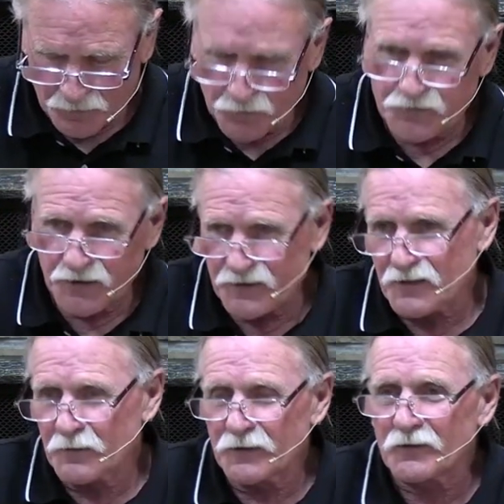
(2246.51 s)
New
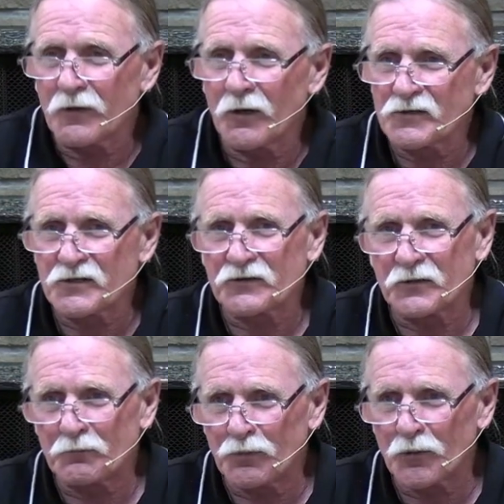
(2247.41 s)
Testament calls it
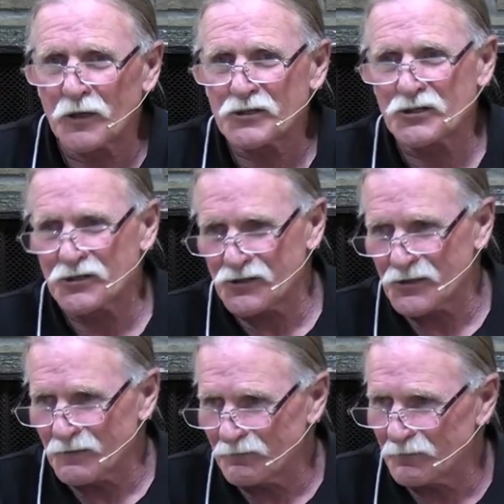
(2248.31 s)
the
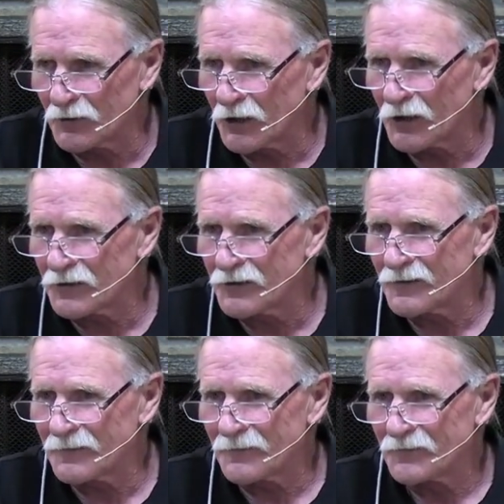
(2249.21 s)
precious blood
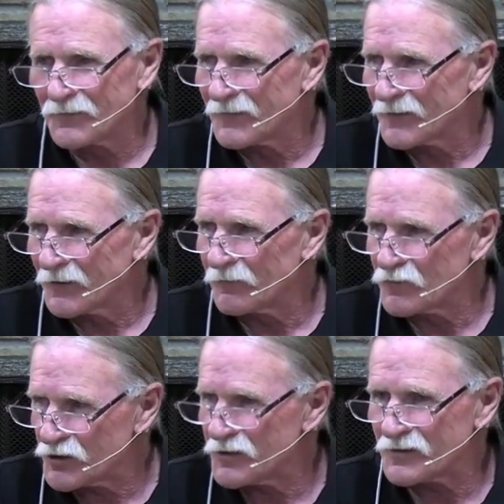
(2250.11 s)
of
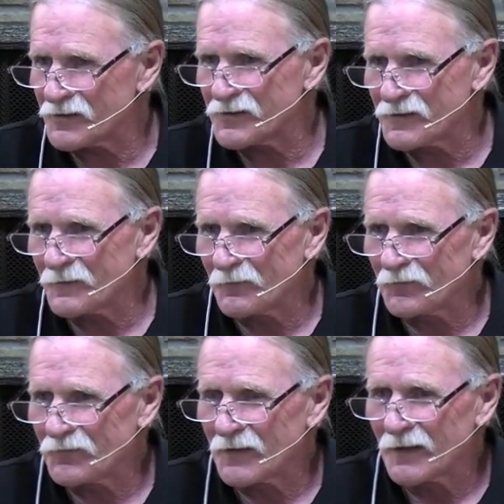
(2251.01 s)
Jesus.
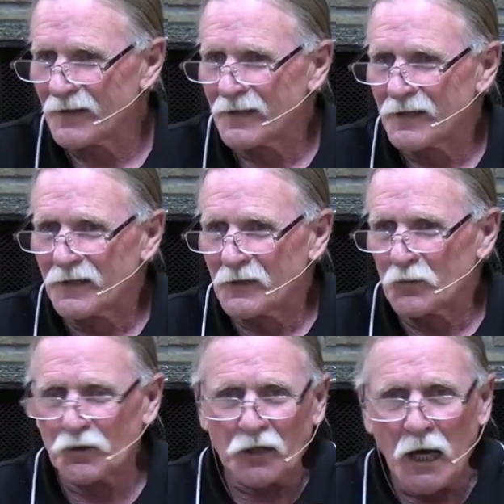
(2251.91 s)

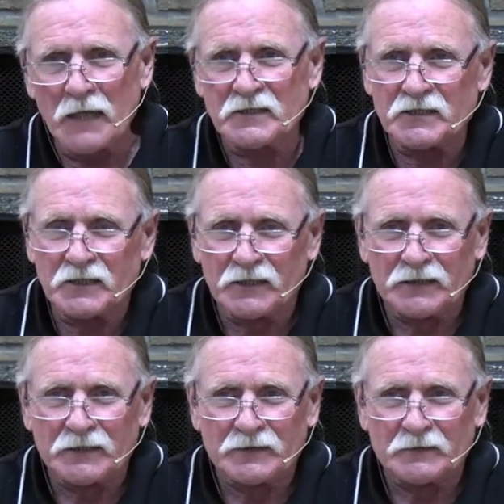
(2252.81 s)
We're not
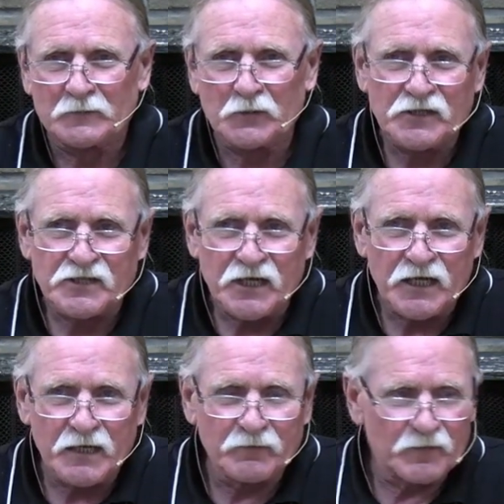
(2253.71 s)

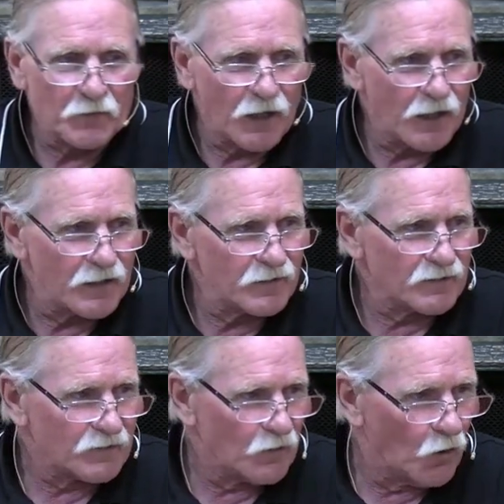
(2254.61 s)
redeemed by
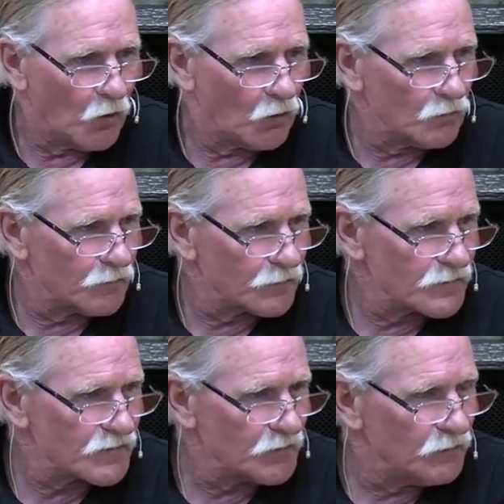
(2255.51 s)
gold or
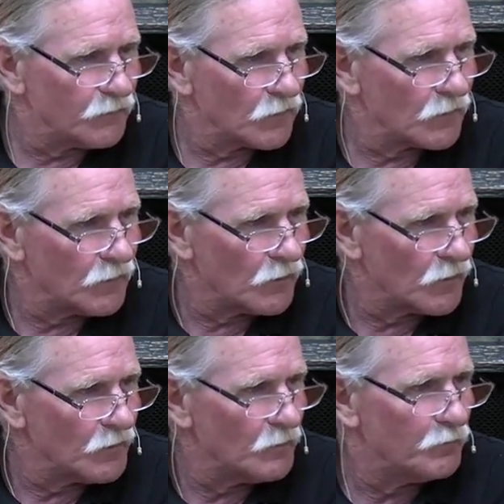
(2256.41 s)
silver
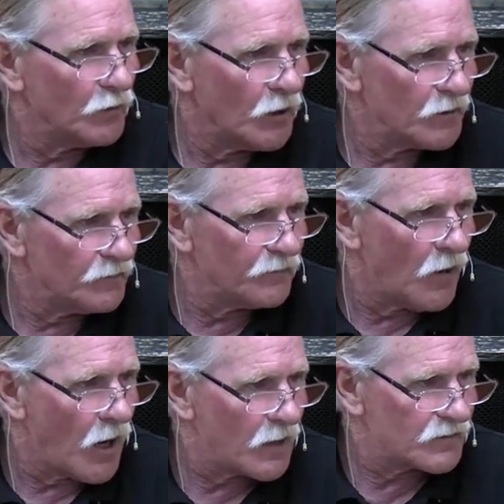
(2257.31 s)
or the blood of
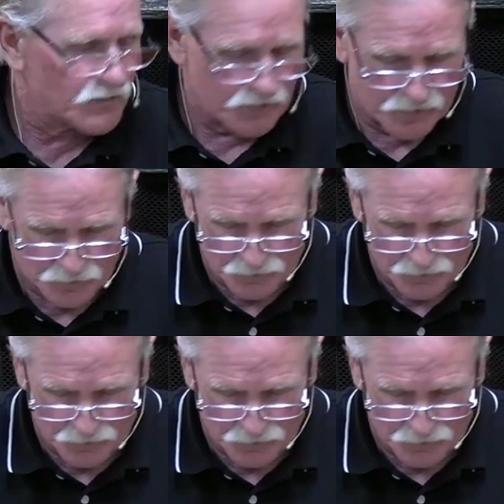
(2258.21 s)
oxen or